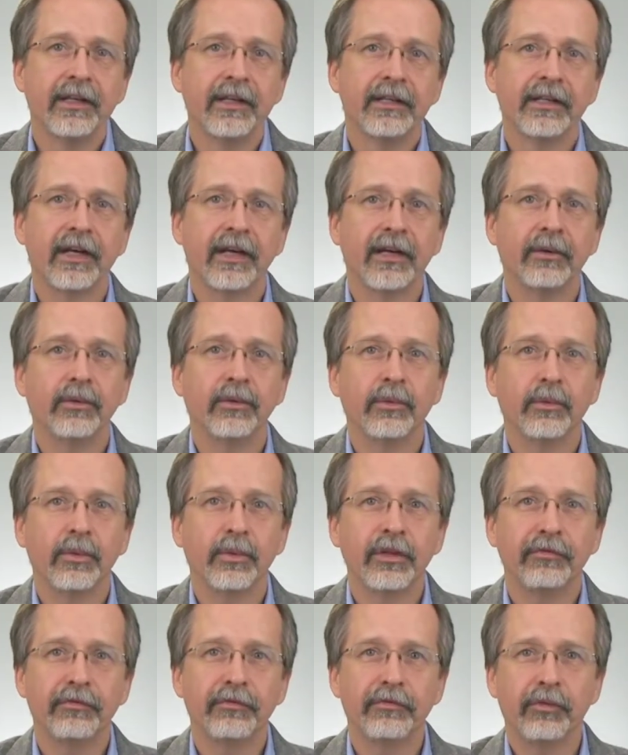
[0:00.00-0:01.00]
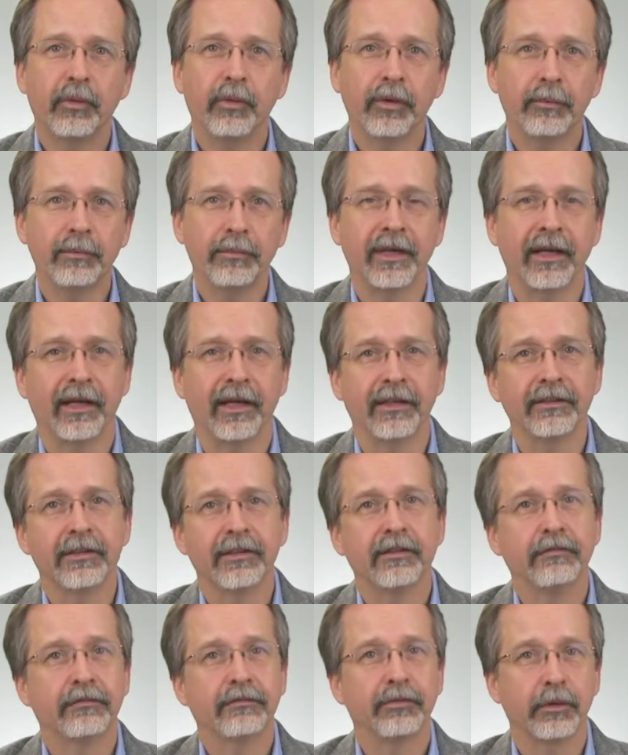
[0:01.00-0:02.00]
Now, we form that
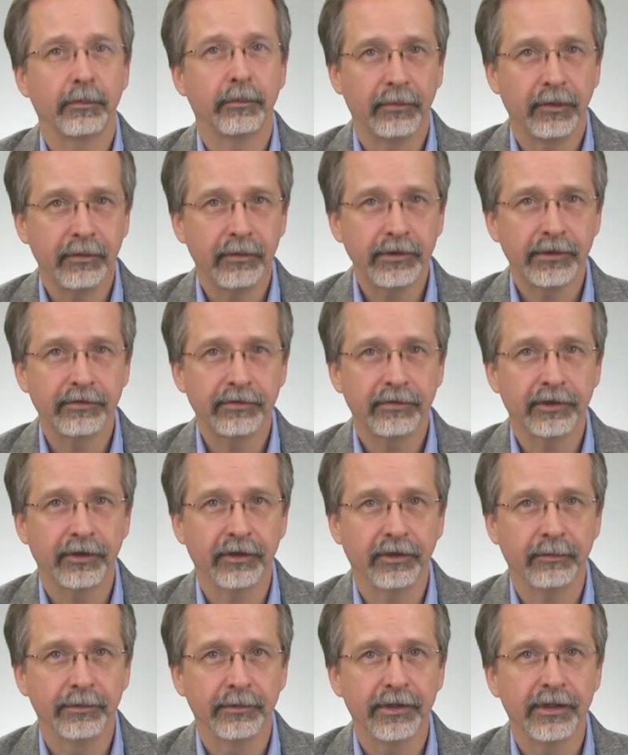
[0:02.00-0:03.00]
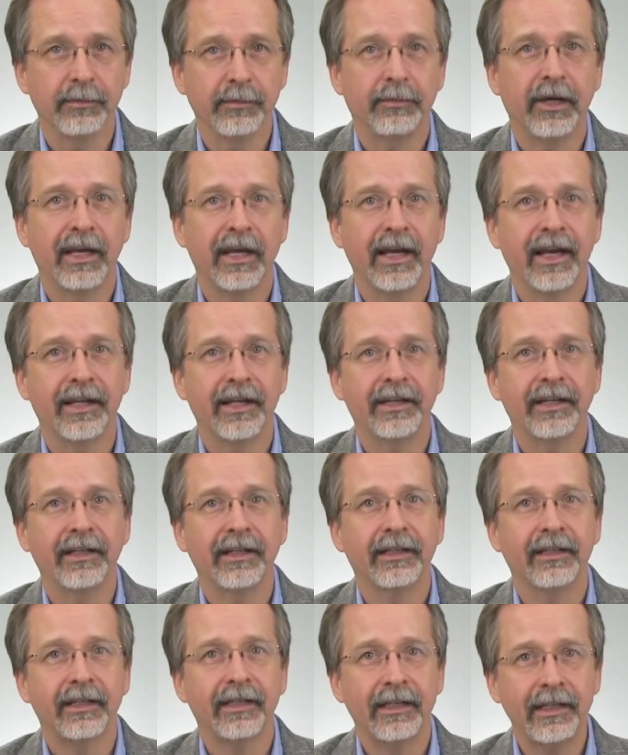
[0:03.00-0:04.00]
for most verbs by
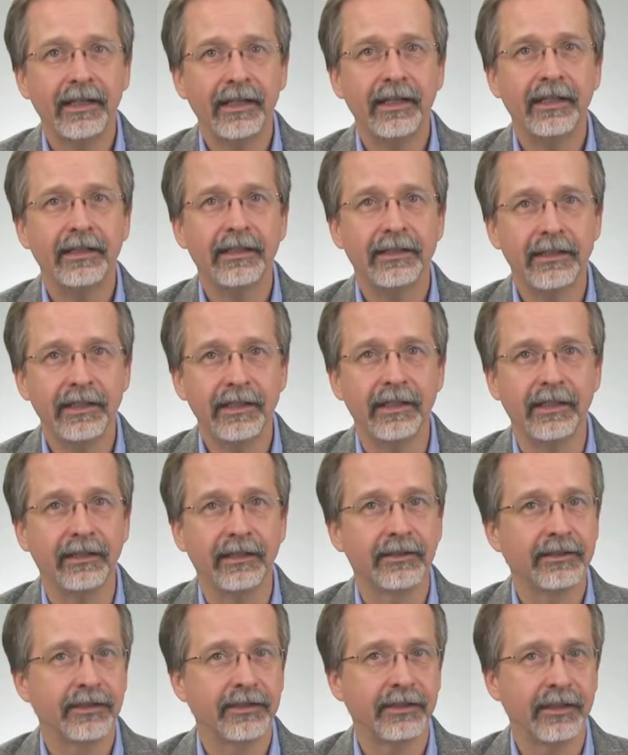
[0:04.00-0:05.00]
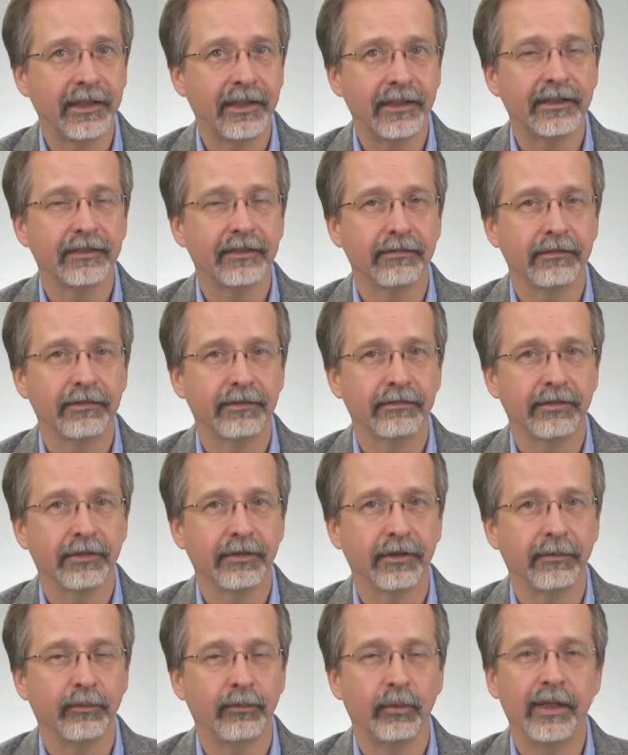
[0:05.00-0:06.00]
adding ed to the end of the
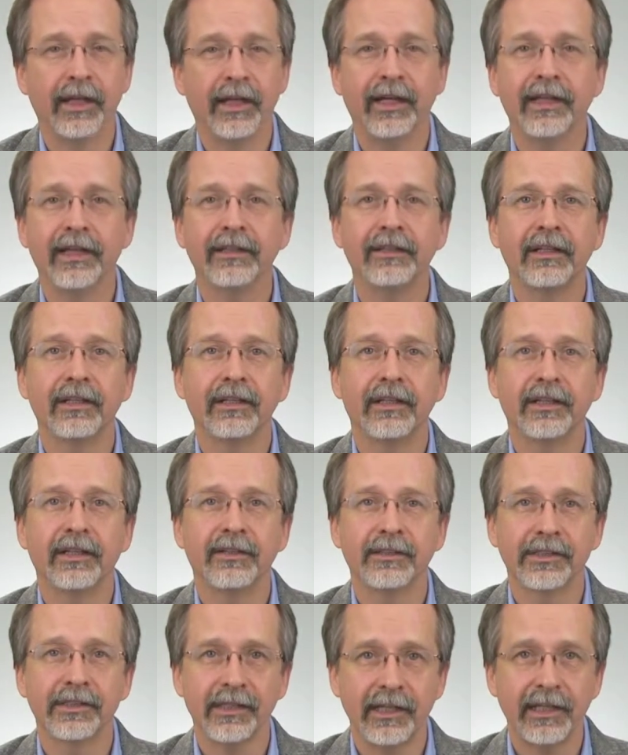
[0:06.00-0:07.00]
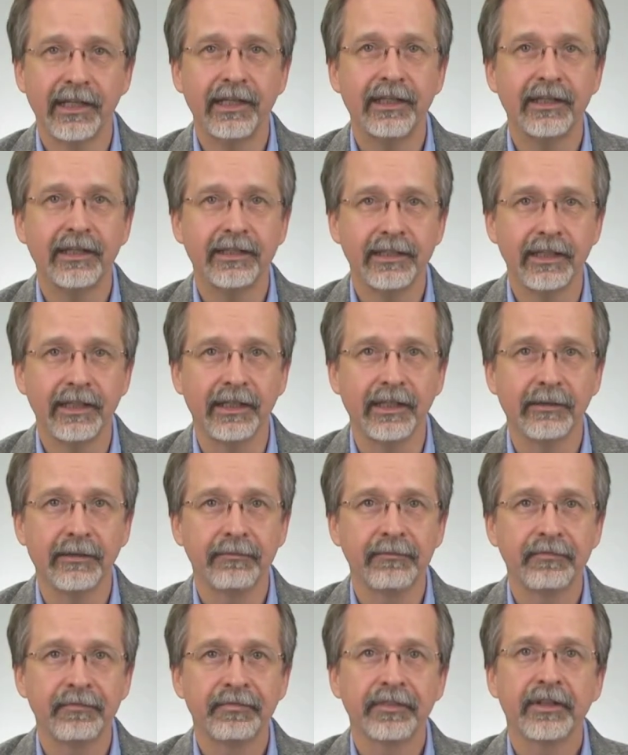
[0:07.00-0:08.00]
verb. We add the letters ed
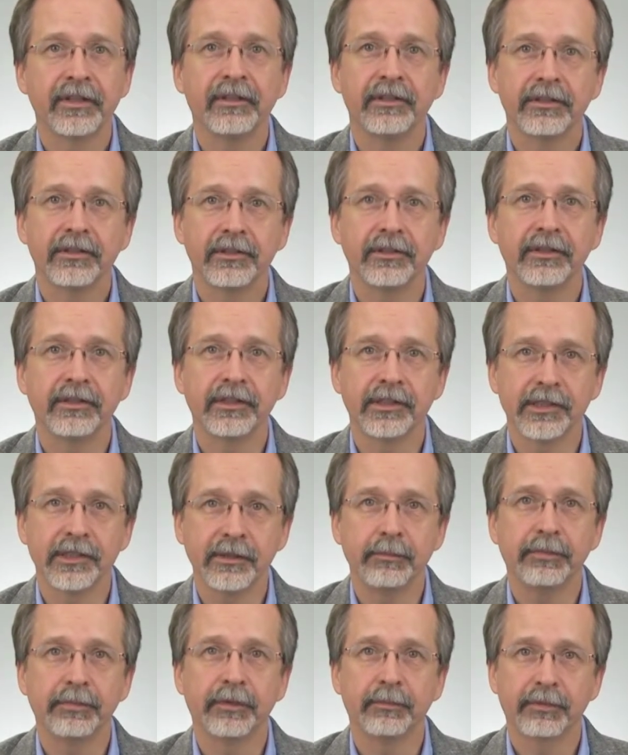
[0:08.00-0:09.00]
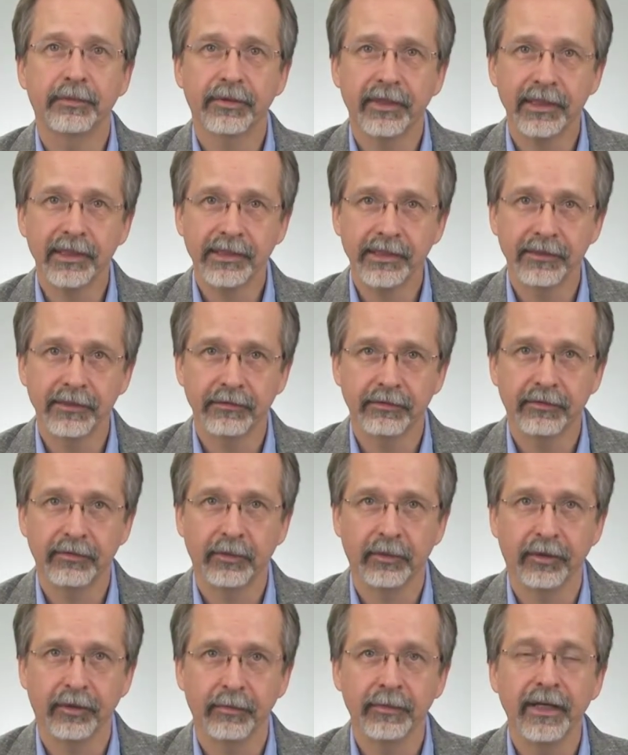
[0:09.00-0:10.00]
to the simple present
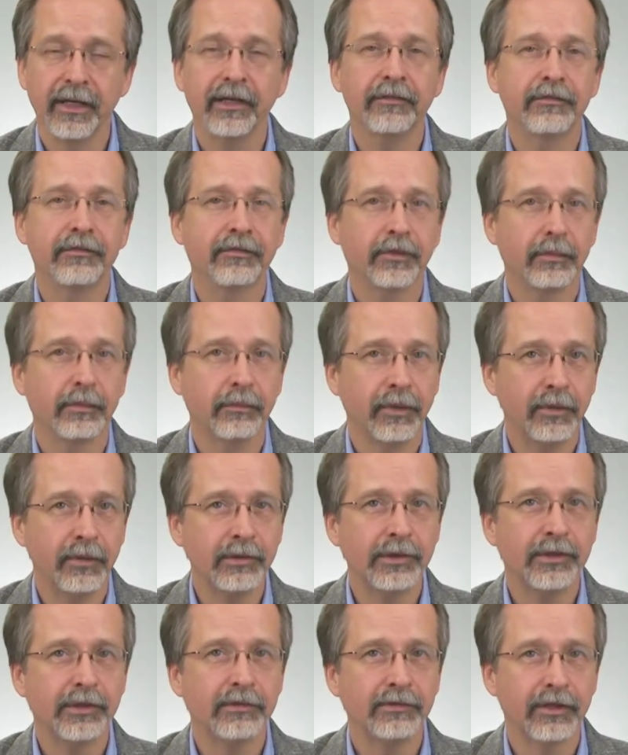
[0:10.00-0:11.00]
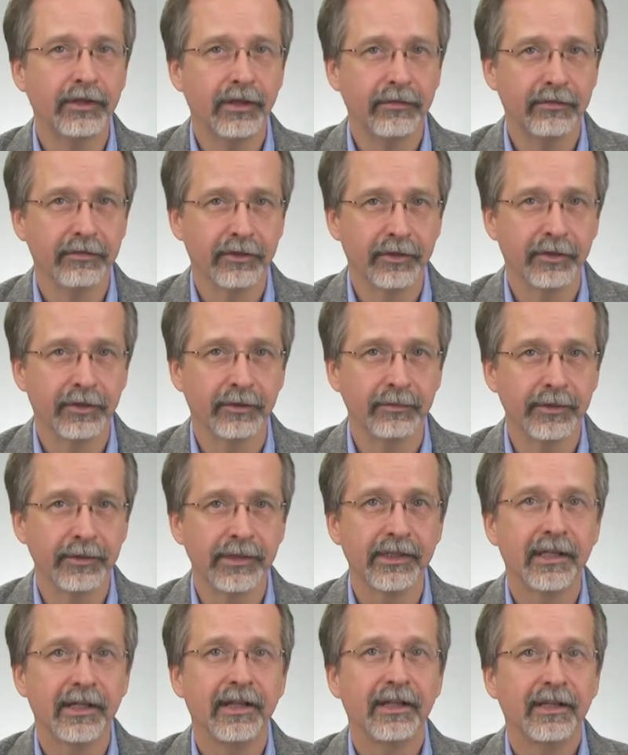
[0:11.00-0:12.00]
form, and for most of our
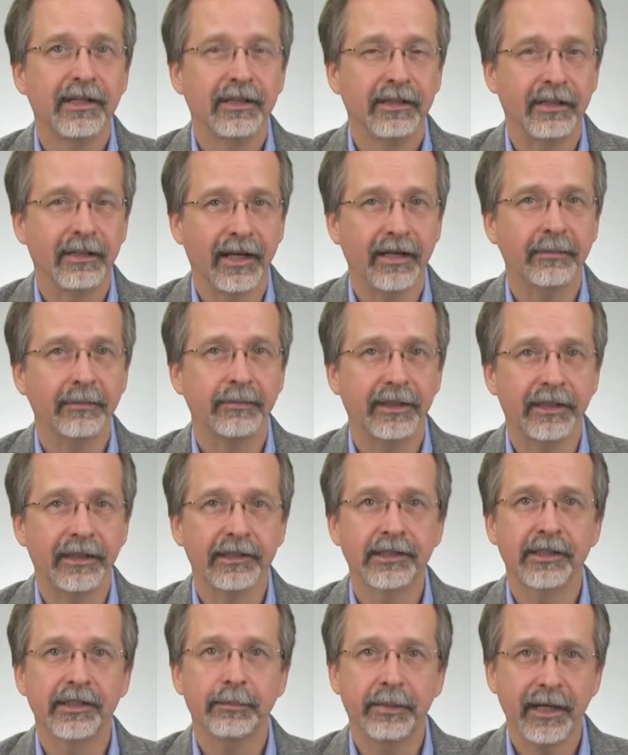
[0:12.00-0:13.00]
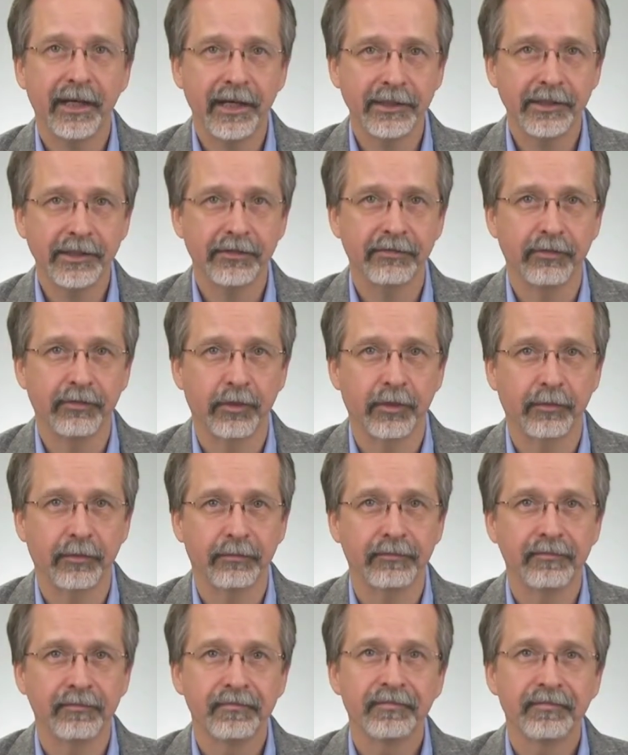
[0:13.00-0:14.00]
verbs, that makes the past
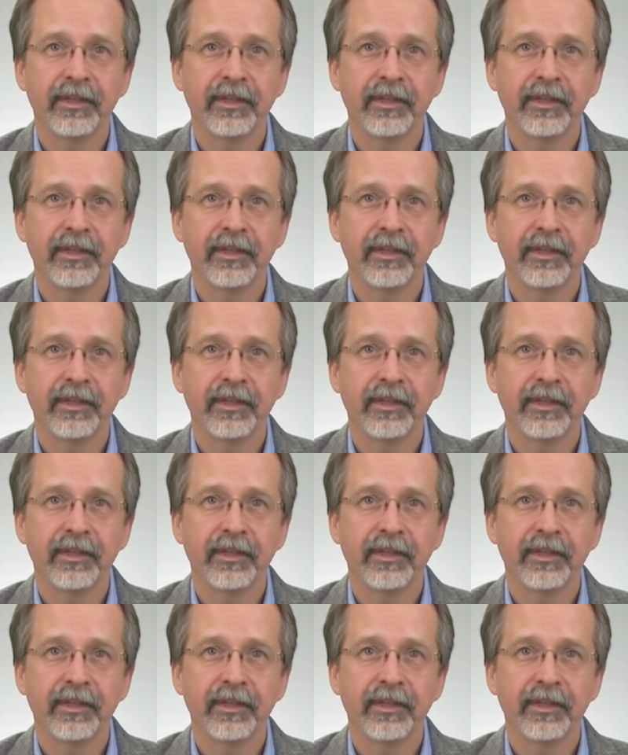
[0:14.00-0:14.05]
form.